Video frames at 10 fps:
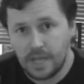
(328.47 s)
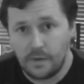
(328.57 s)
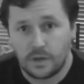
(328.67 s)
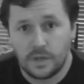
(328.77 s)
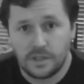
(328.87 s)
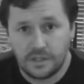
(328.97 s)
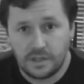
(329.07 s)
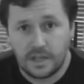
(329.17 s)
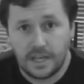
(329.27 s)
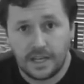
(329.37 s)

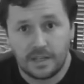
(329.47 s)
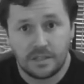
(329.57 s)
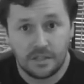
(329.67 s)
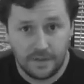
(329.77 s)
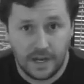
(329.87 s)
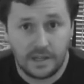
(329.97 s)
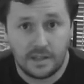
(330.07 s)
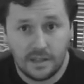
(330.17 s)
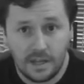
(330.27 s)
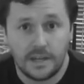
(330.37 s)
AericWinter, and
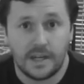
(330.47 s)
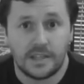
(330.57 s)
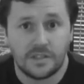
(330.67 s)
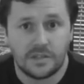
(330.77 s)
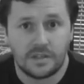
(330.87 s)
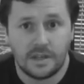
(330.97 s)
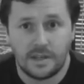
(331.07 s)
SavannahLiones.